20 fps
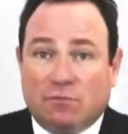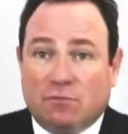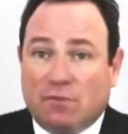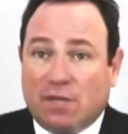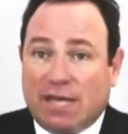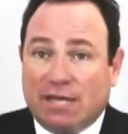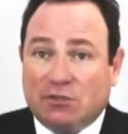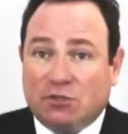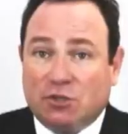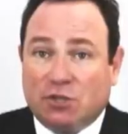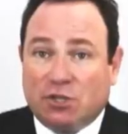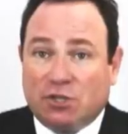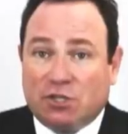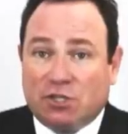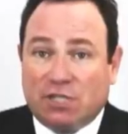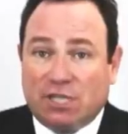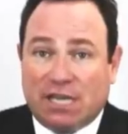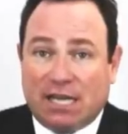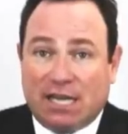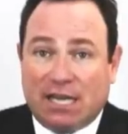as you can
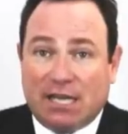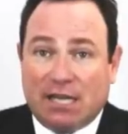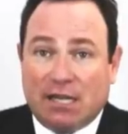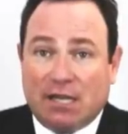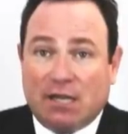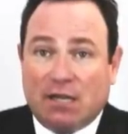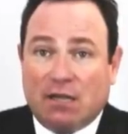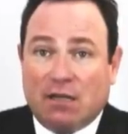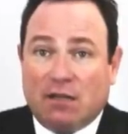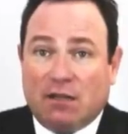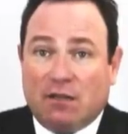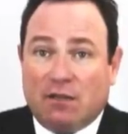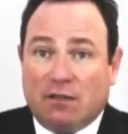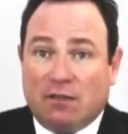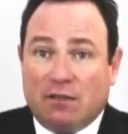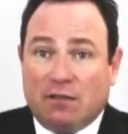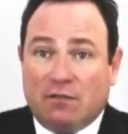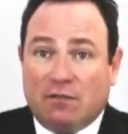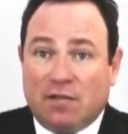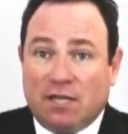see,
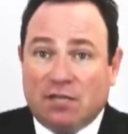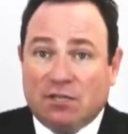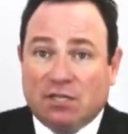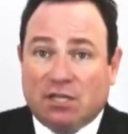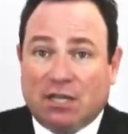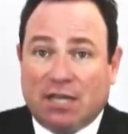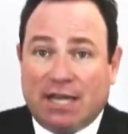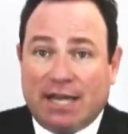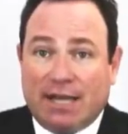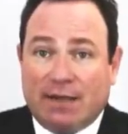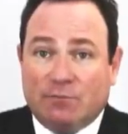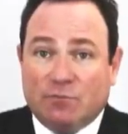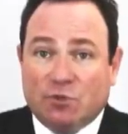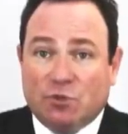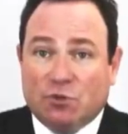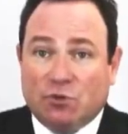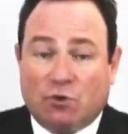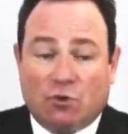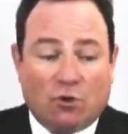these claims